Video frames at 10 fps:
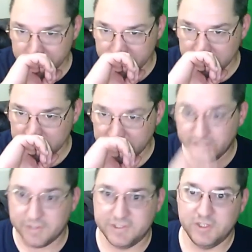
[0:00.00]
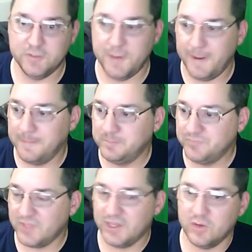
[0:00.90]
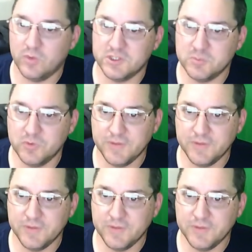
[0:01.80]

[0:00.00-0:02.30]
Excuse me. I gotta go watch a movie.